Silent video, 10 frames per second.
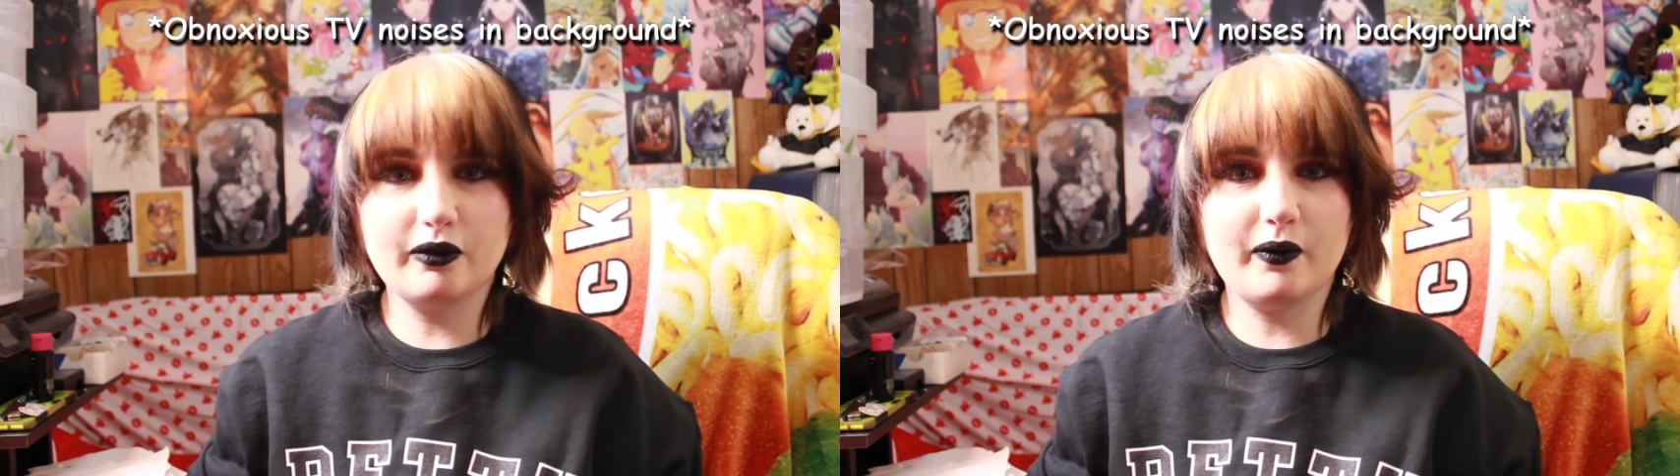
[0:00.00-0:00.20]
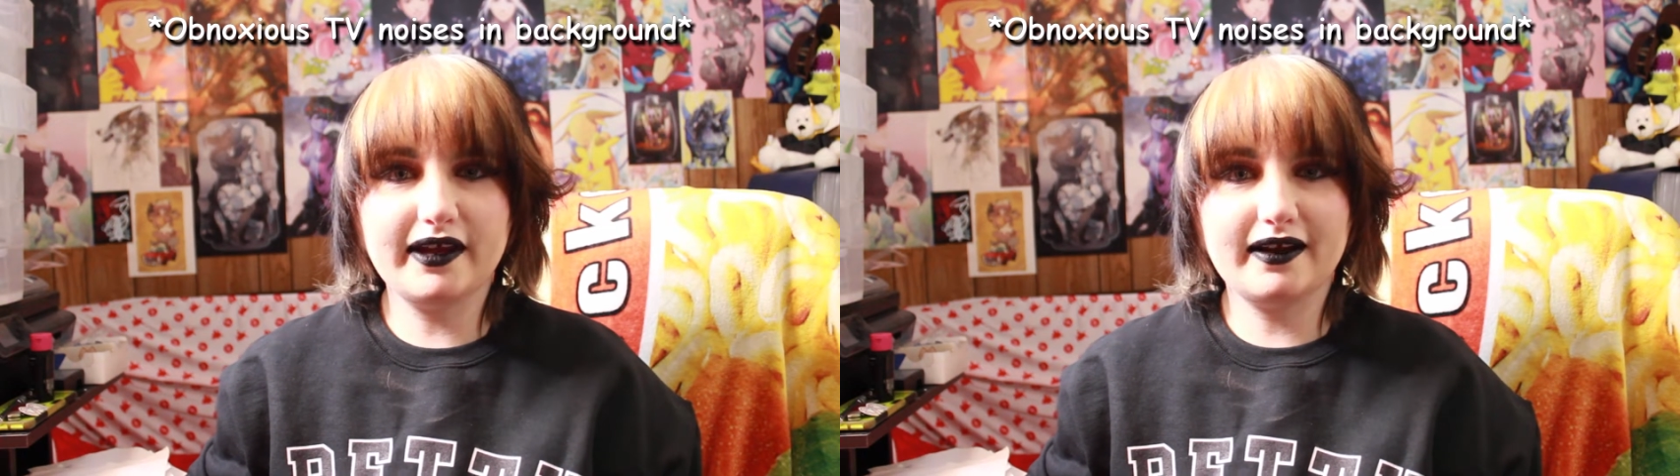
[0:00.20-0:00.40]

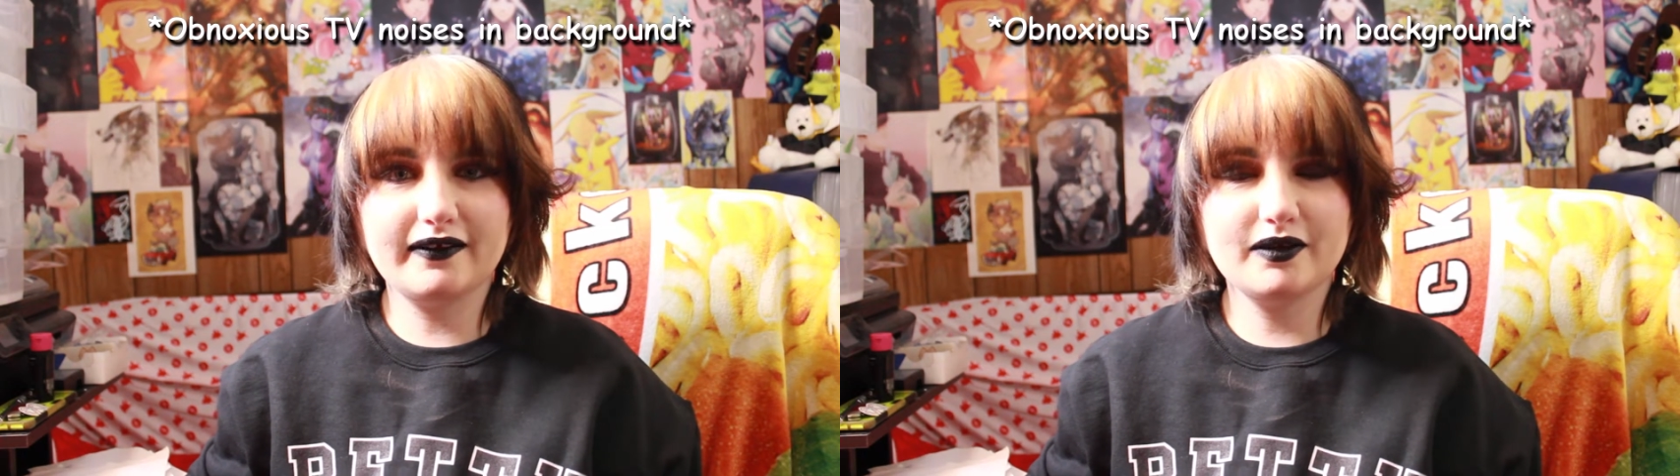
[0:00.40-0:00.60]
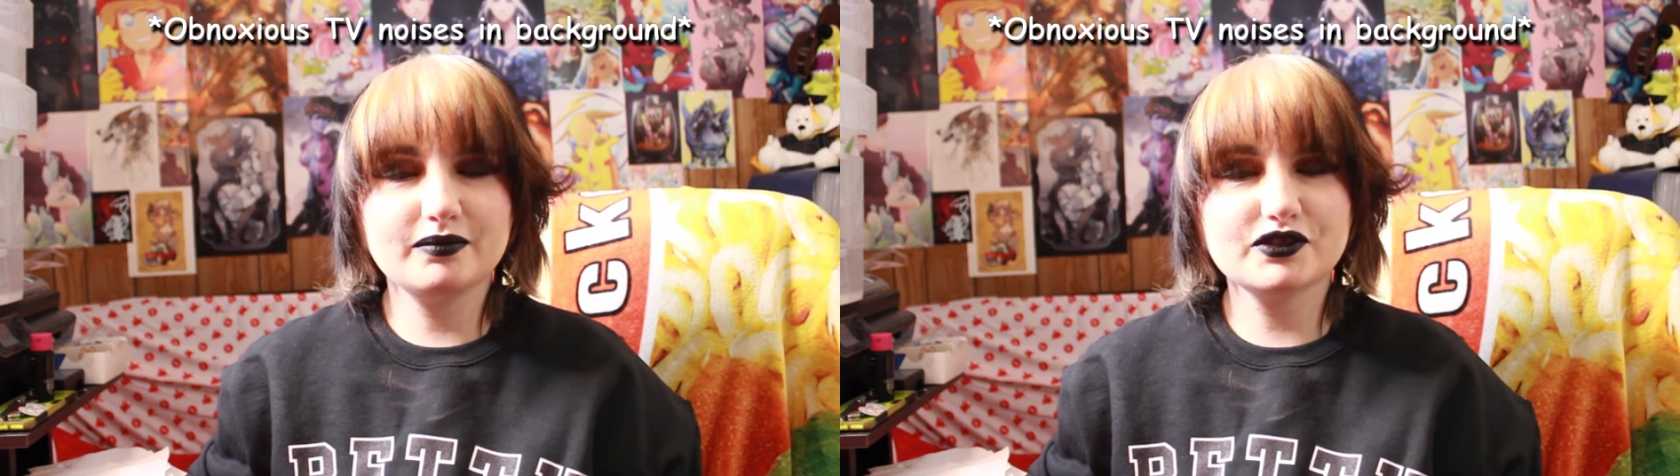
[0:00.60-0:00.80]
weight on
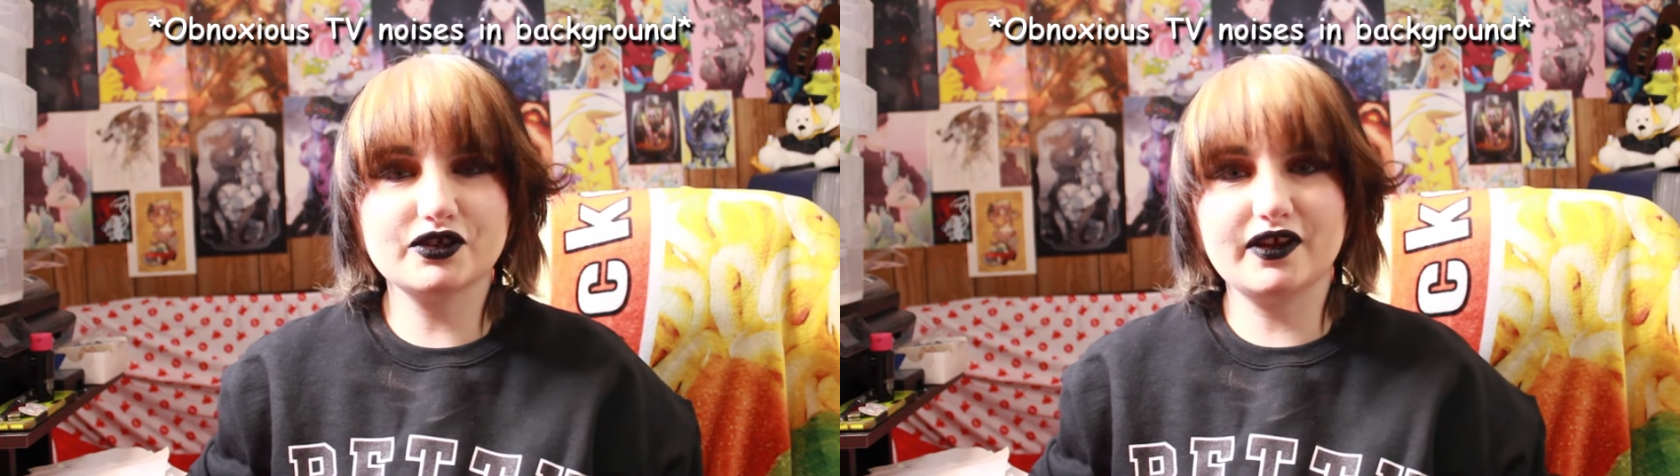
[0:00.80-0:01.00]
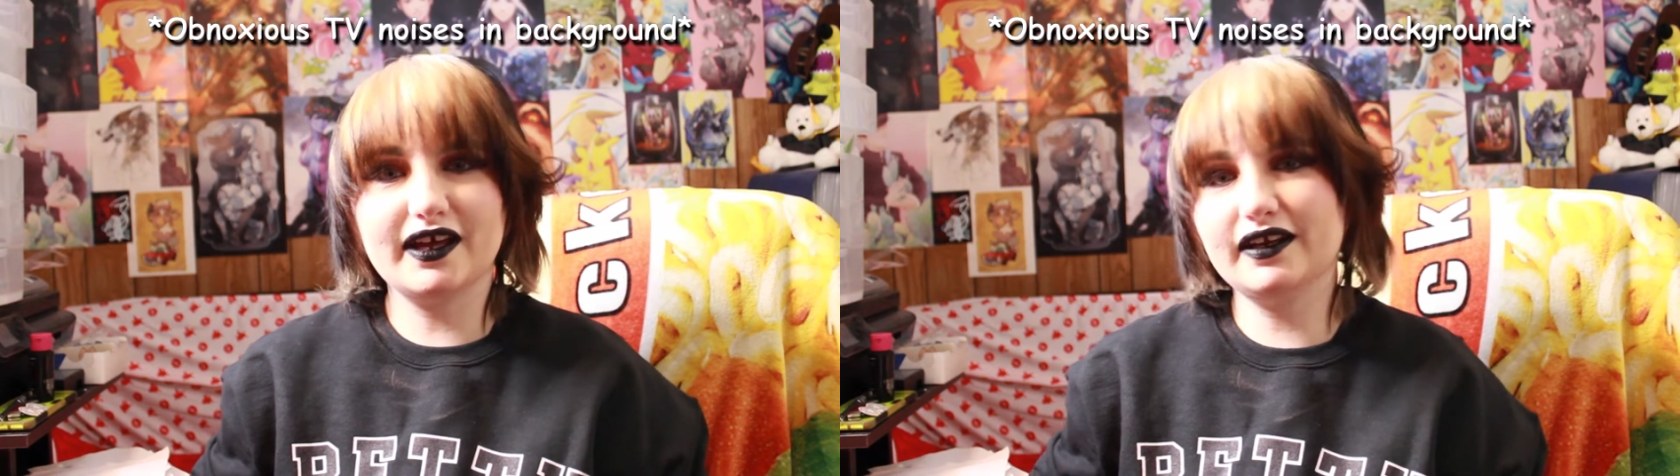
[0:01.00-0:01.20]
them so
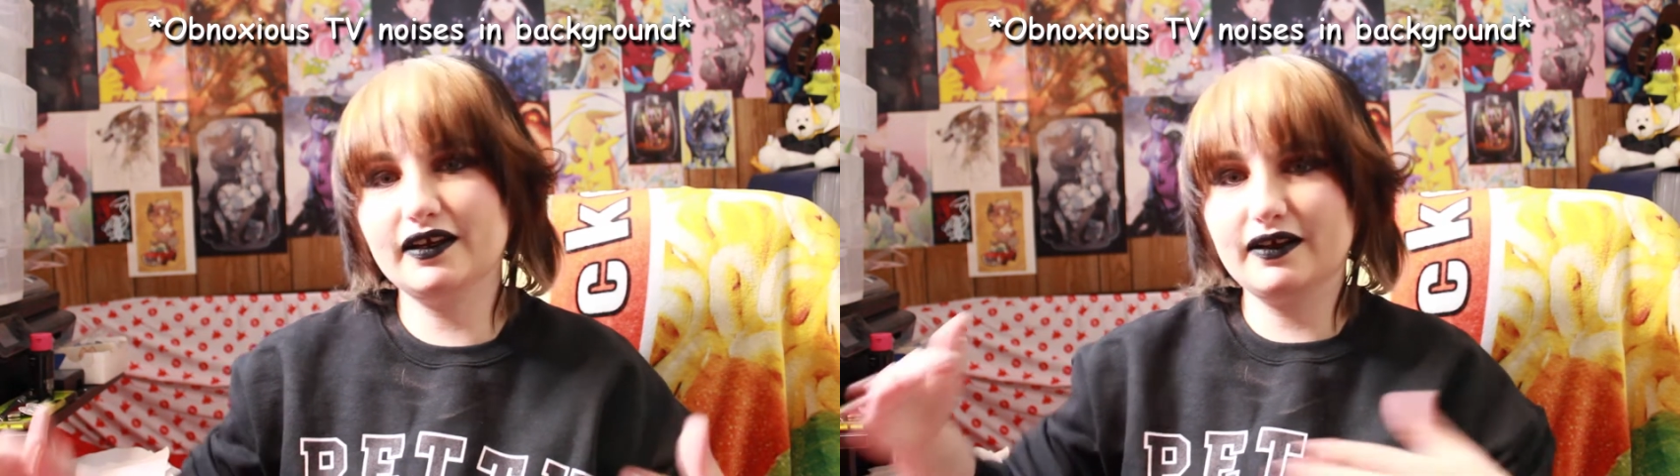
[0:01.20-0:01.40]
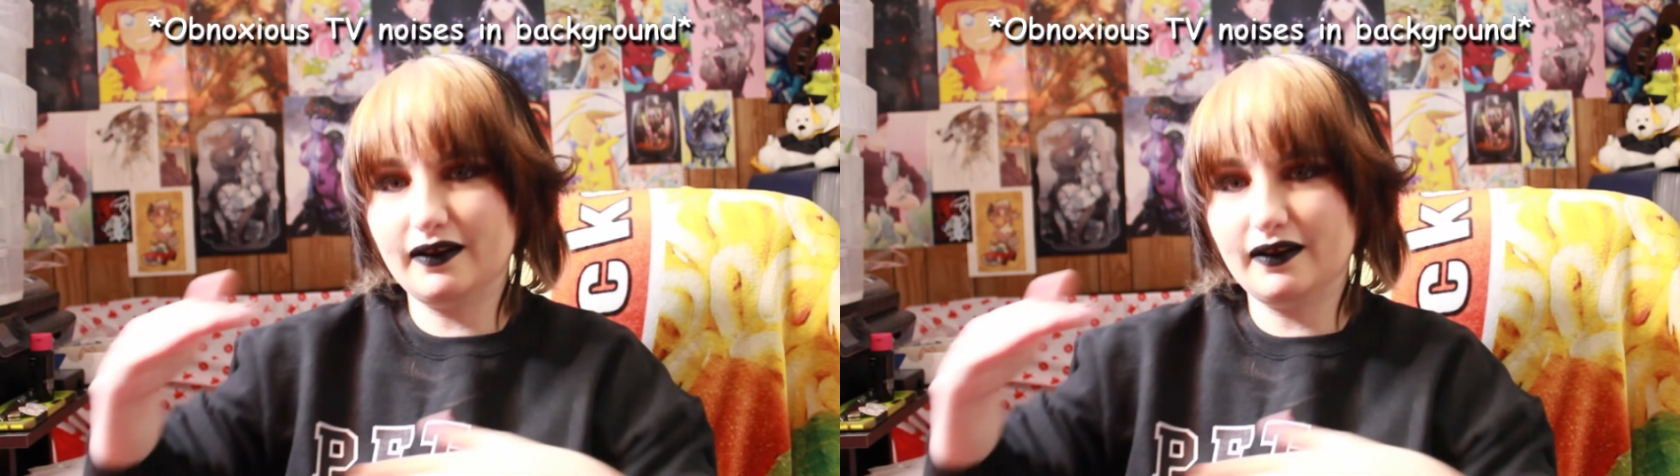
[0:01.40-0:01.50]
that